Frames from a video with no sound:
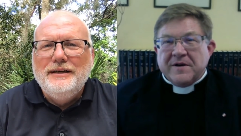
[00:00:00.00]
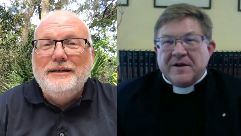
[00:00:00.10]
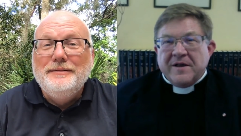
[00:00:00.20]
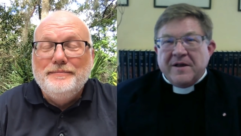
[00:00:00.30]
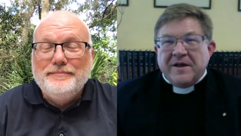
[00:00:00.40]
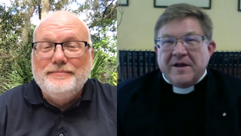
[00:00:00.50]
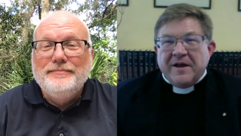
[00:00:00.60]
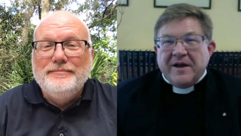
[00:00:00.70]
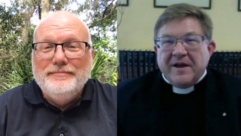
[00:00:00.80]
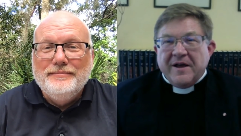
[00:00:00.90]
Speaker 1: Yeah.
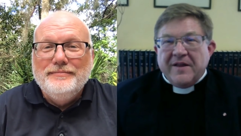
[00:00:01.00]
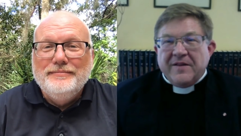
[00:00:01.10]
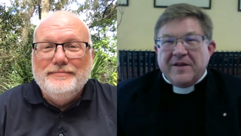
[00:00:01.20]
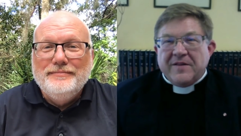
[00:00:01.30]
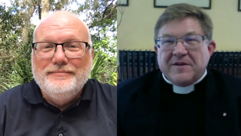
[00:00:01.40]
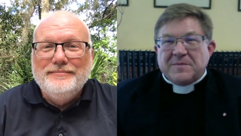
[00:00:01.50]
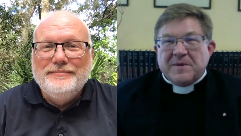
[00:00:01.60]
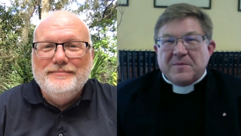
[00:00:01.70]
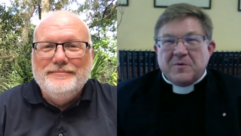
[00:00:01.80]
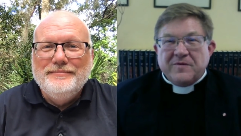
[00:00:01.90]
And then these
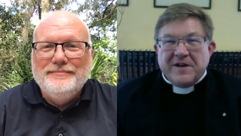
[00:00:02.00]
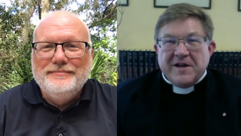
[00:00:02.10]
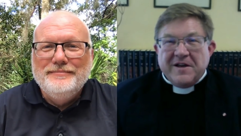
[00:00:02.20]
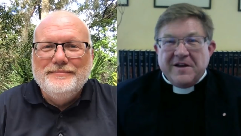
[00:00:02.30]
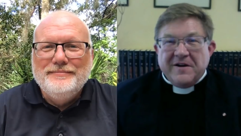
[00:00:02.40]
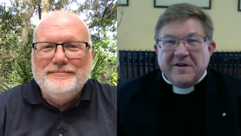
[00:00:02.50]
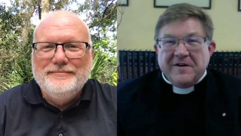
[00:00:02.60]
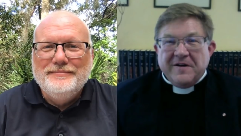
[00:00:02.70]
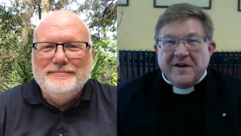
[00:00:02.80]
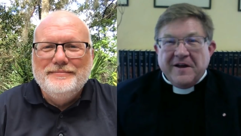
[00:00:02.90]
people move down
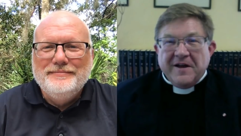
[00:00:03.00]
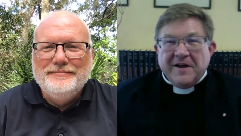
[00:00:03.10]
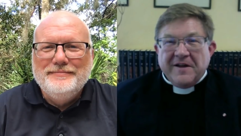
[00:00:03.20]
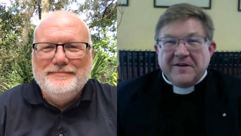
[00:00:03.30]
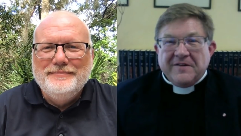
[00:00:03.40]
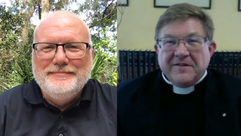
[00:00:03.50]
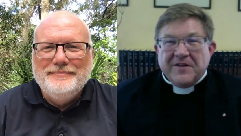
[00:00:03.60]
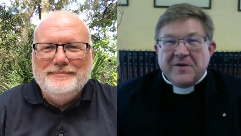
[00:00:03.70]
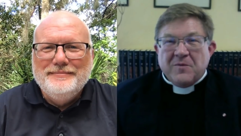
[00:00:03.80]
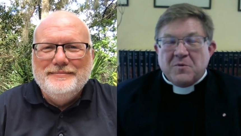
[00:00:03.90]
here, and
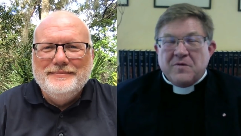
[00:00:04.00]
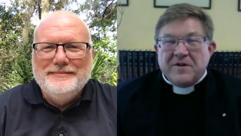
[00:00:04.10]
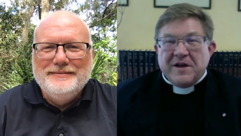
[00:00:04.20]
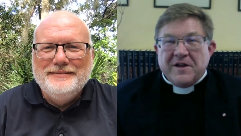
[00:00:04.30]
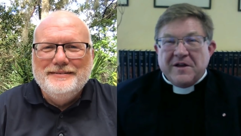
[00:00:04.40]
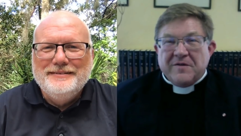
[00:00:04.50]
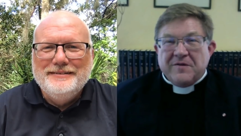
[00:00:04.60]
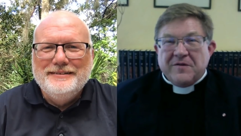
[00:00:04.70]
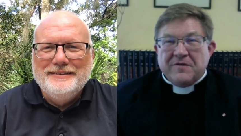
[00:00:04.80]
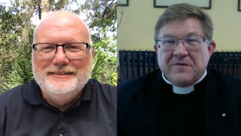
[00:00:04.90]
they move down here
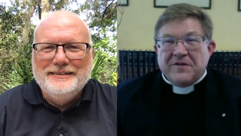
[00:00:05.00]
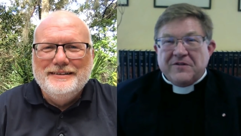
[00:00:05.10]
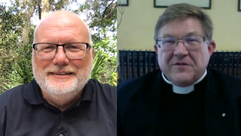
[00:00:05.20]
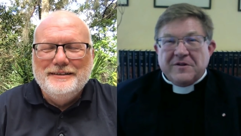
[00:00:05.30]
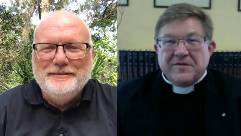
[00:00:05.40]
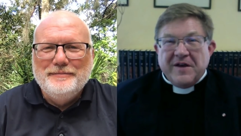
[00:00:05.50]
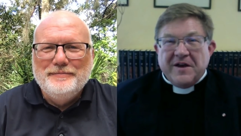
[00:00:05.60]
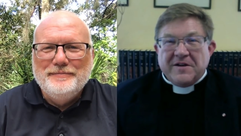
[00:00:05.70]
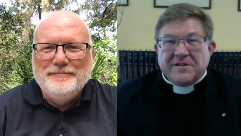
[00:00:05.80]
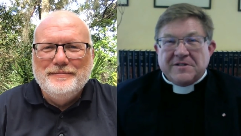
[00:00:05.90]
for the fiscal
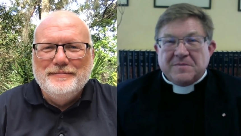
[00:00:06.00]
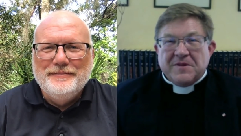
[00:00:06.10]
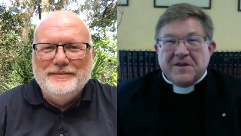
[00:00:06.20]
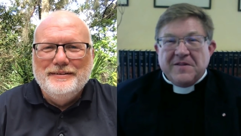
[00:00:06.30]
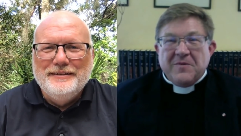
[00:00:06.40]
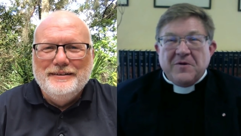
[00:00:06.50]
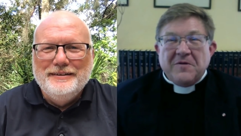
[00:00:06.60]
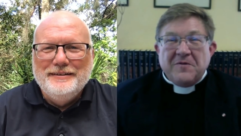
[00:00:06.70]
advantages, but then they want to